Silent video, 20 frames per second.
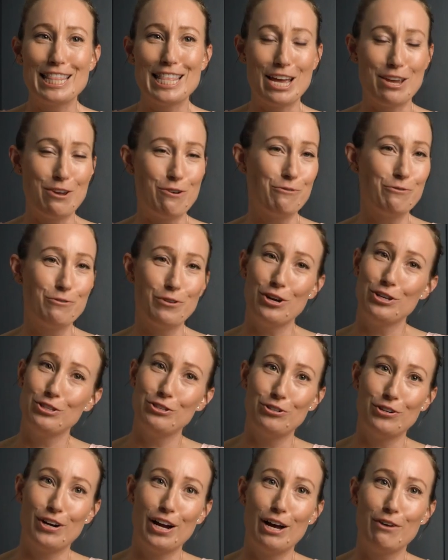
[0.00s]
that your
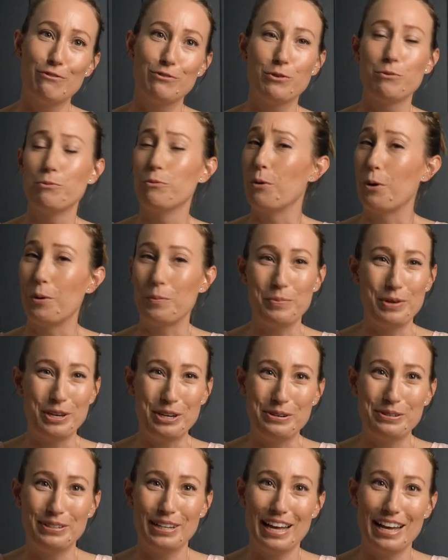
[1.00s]
first draft won't be
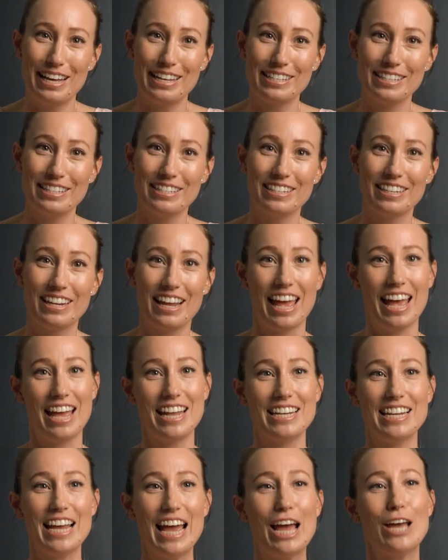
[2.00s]
your last,
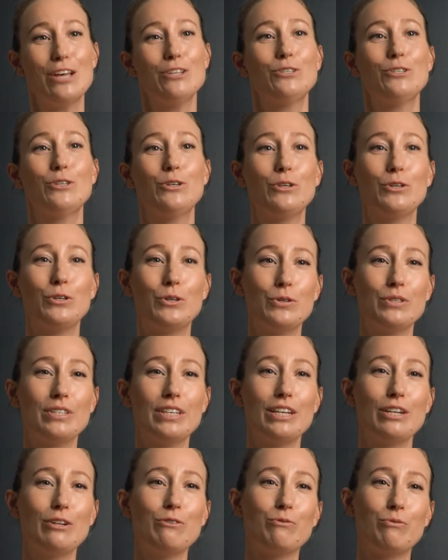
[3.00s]
and as you use
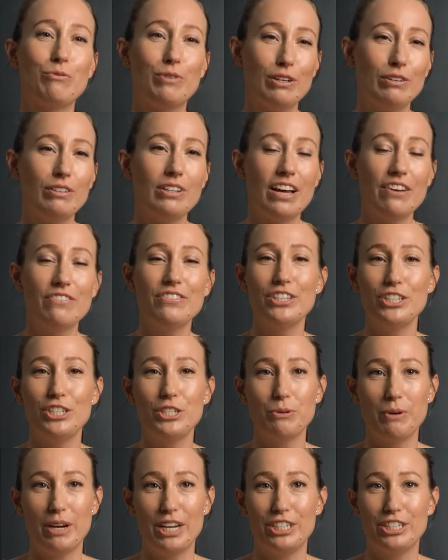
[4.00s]
it in real life
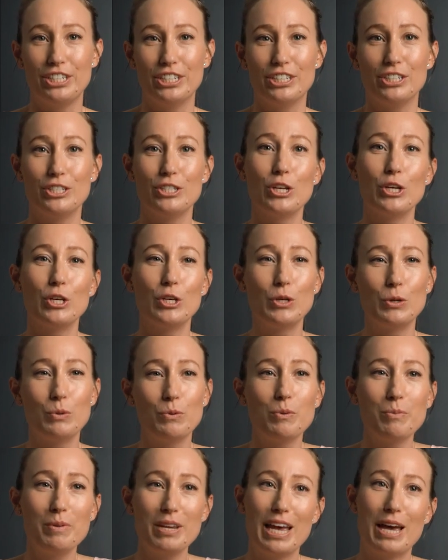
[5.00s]
situations, you
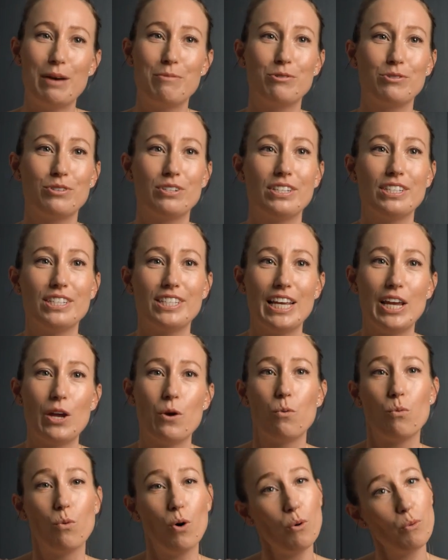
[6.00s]
will be able to see
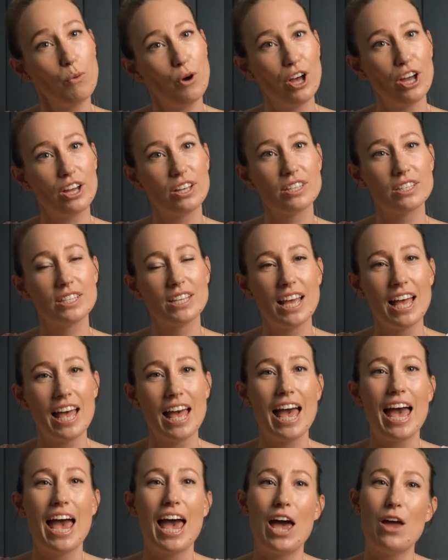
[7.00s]
what works
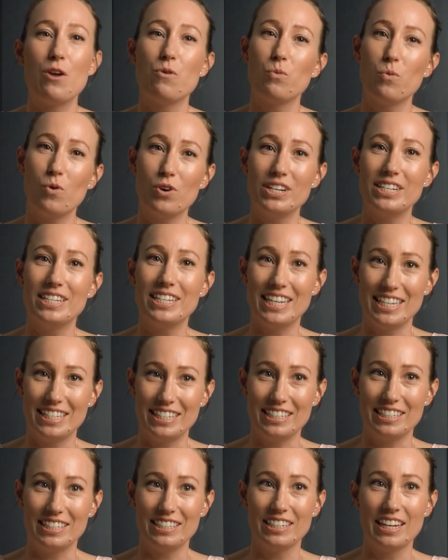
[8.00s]
and what
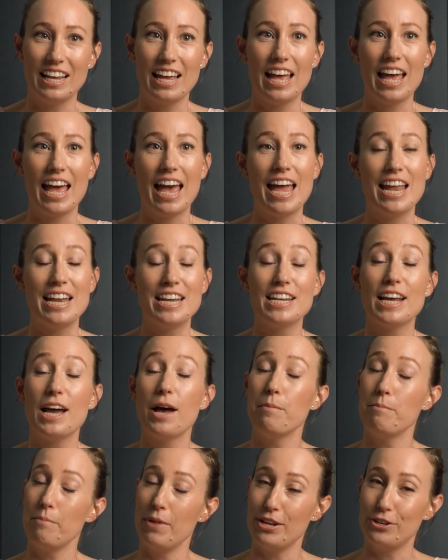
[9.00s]
doesn't, and
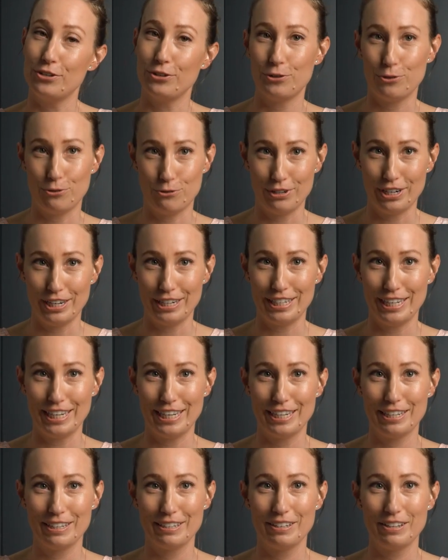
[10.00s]
amend
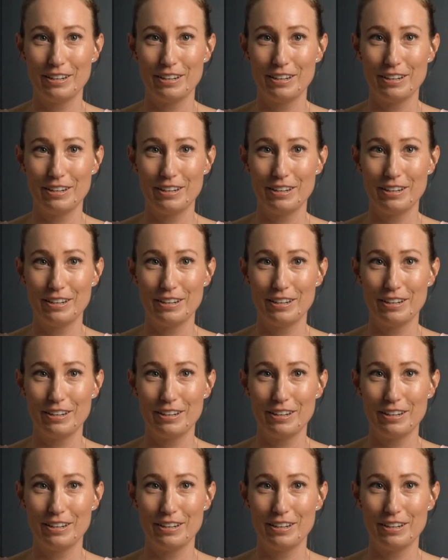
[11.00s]
accordingly.